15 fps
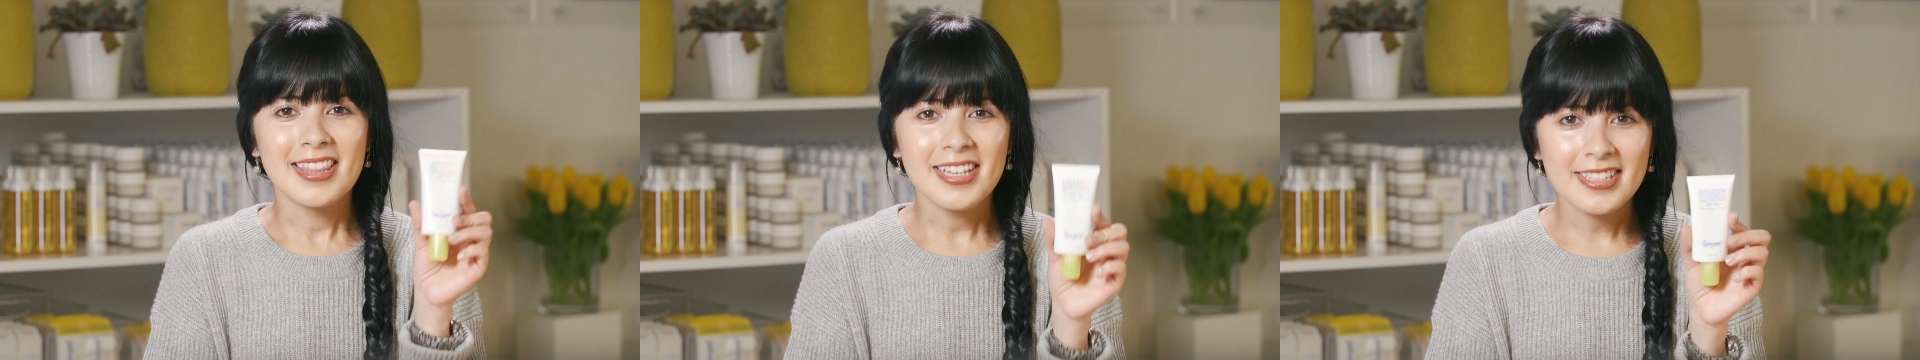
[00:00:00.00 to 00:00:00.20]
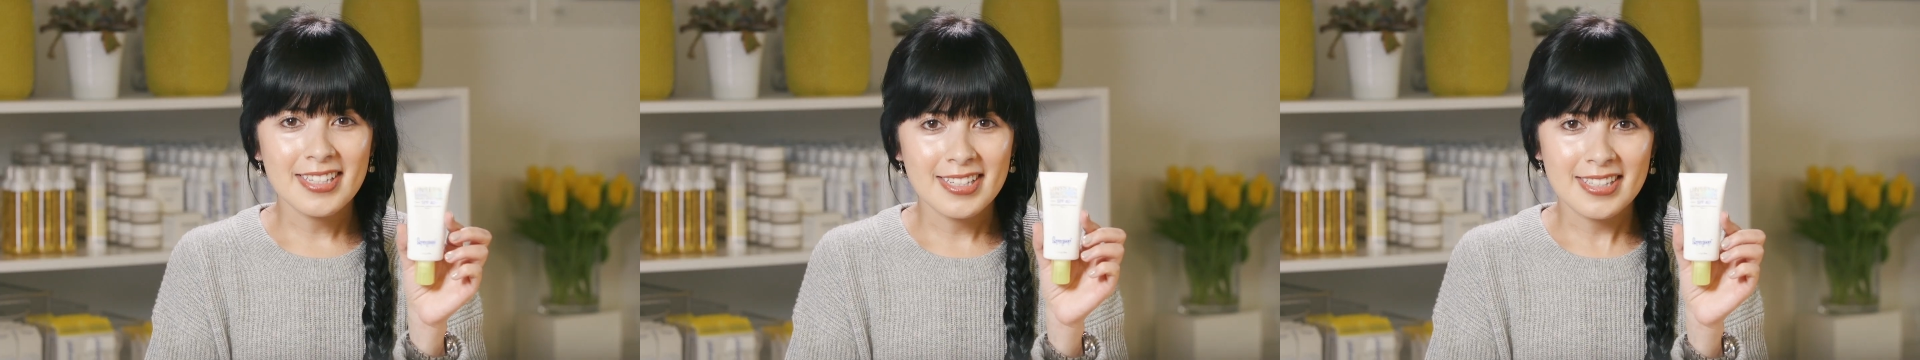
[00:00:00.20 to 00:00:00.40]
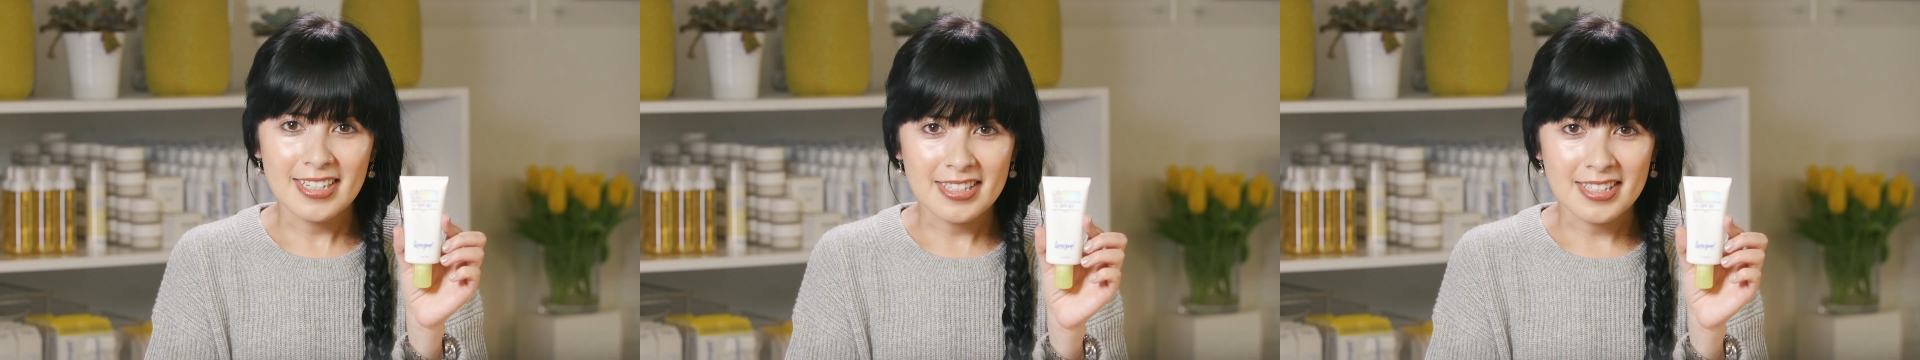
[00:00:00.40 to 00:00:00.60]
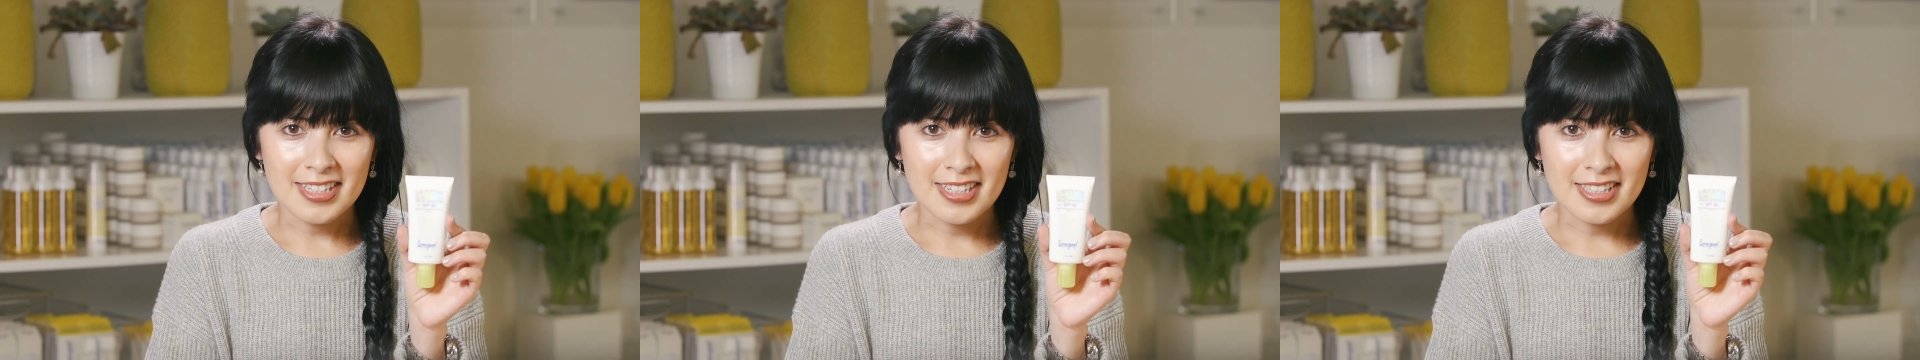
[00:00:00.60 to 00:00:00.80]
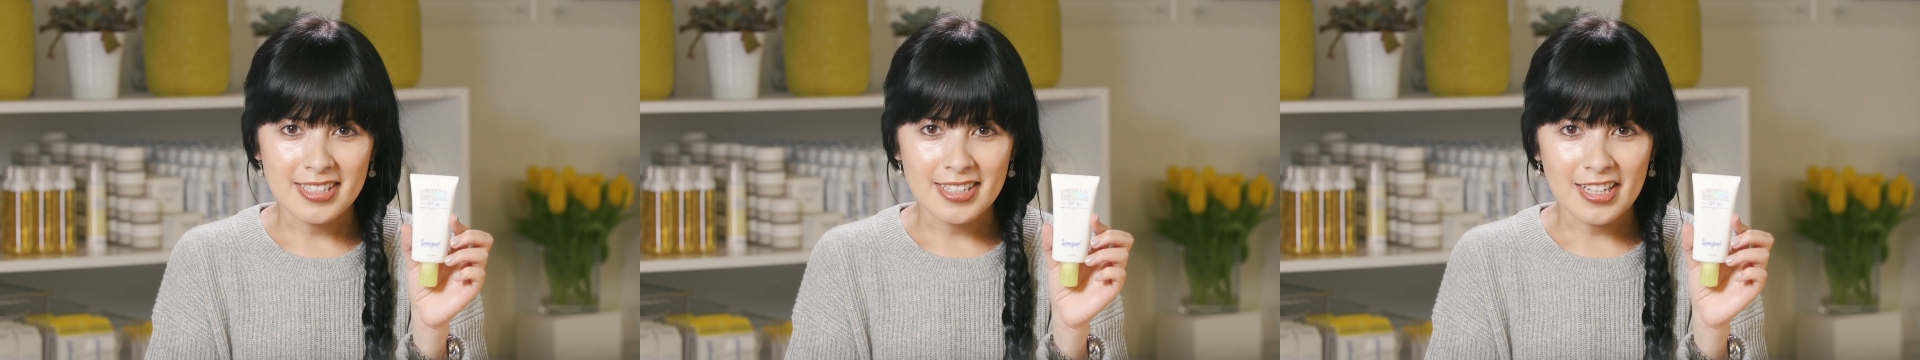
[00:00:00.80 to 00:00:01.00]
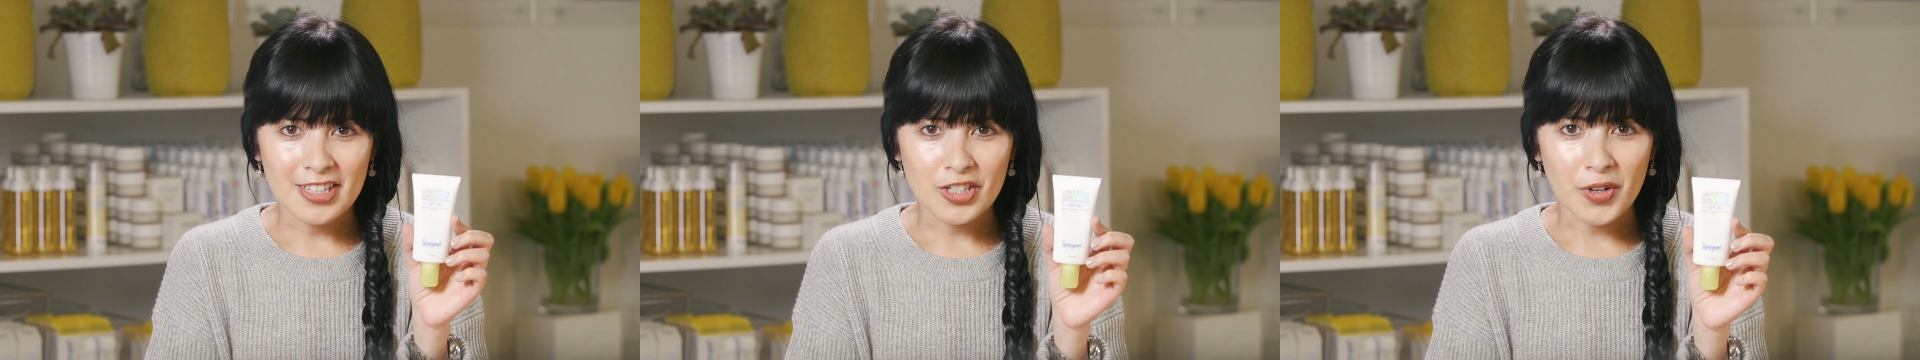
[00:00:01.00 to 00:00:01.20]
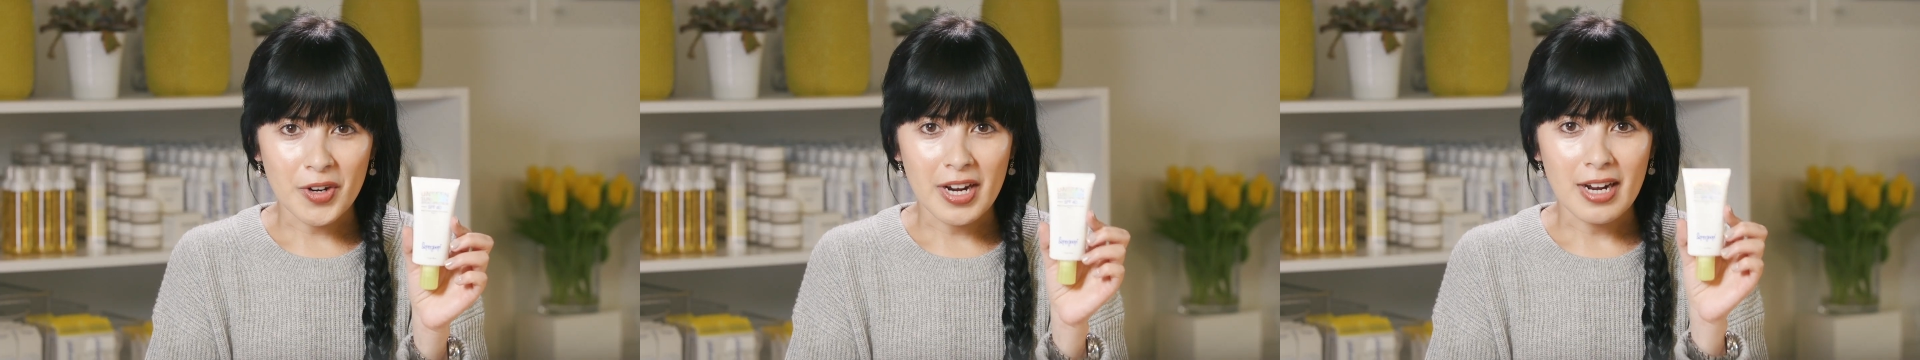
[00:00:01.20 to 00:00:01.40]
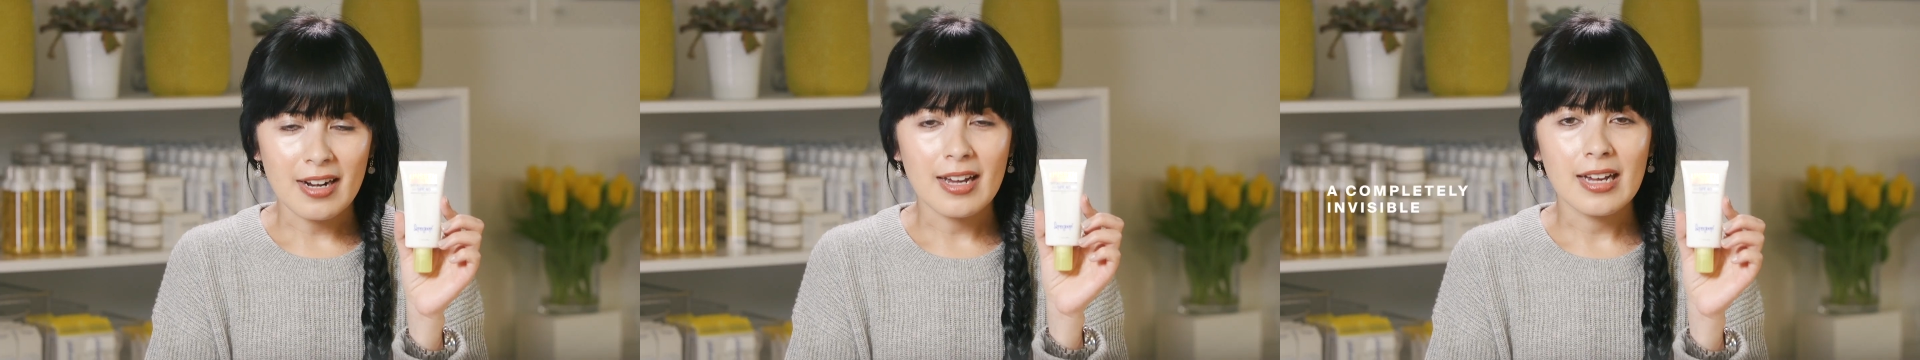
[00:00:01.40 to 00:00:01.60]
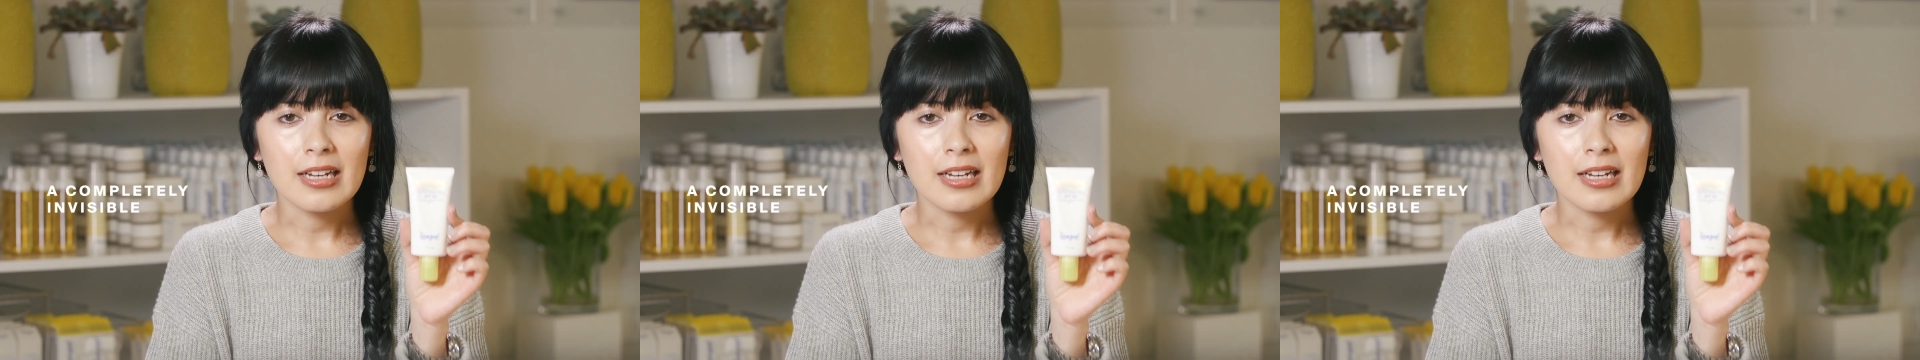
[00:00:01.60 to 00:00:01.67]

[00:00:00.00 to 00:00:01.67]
This is Unseen Sunscreen,